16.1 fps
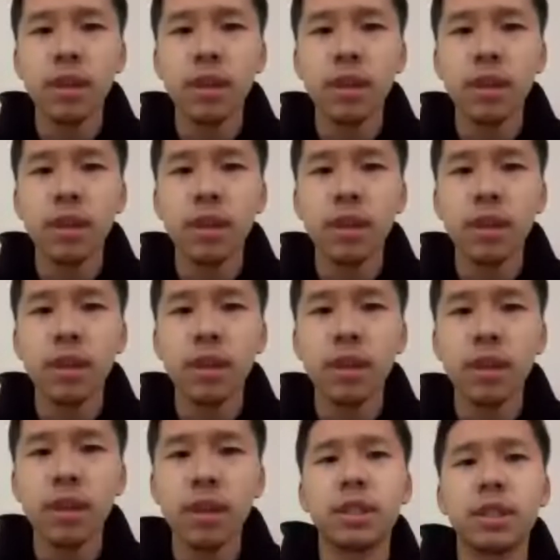
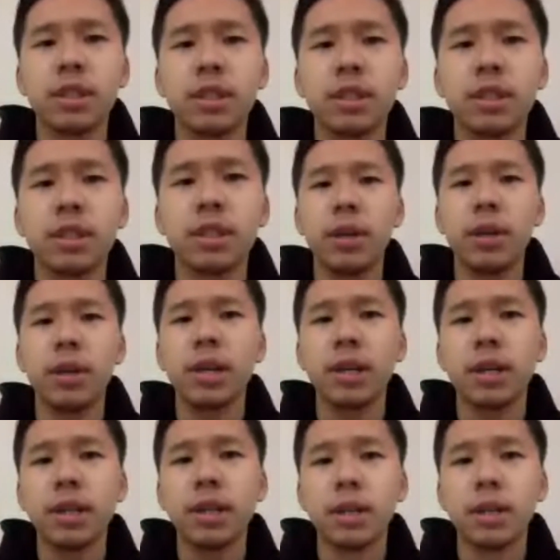difficult decision to
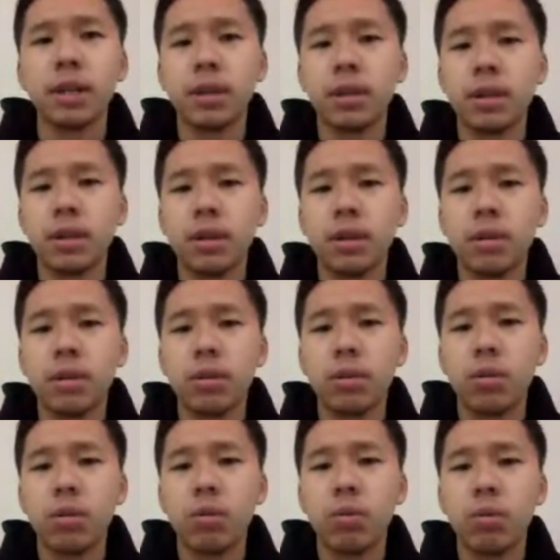make.
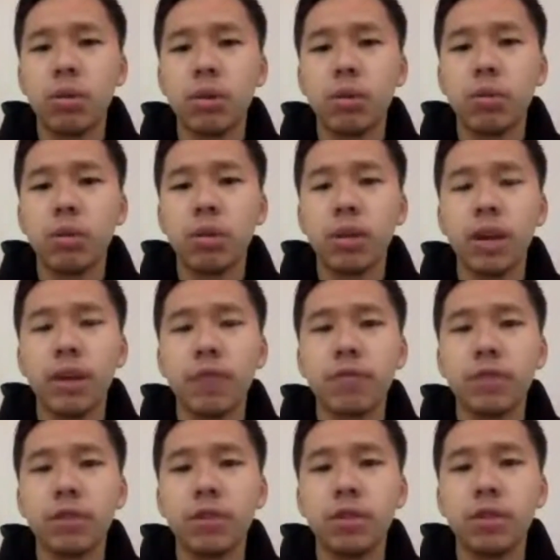What you
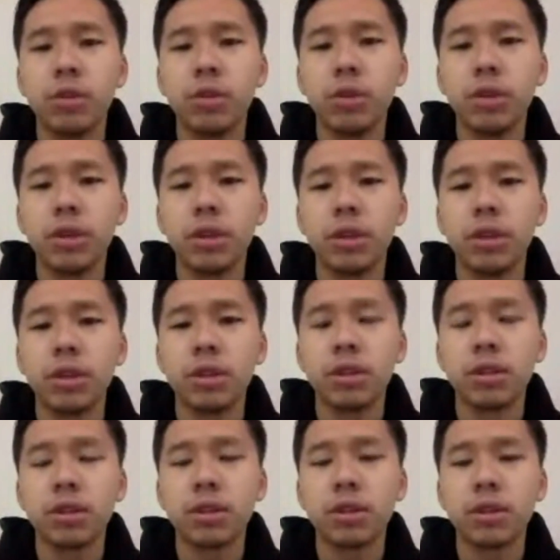really have to do
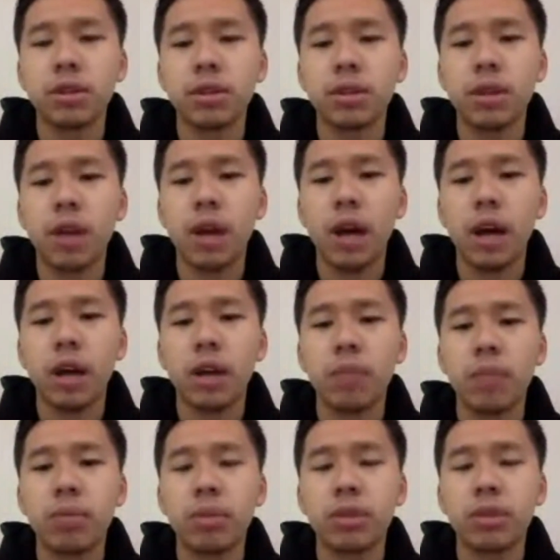is, I
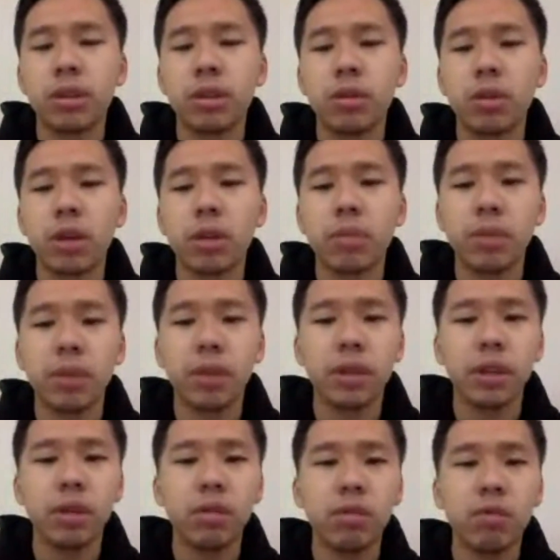personally recommend that you
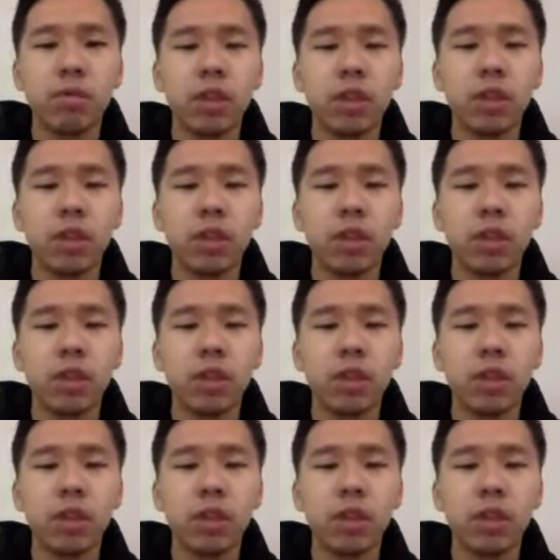find the product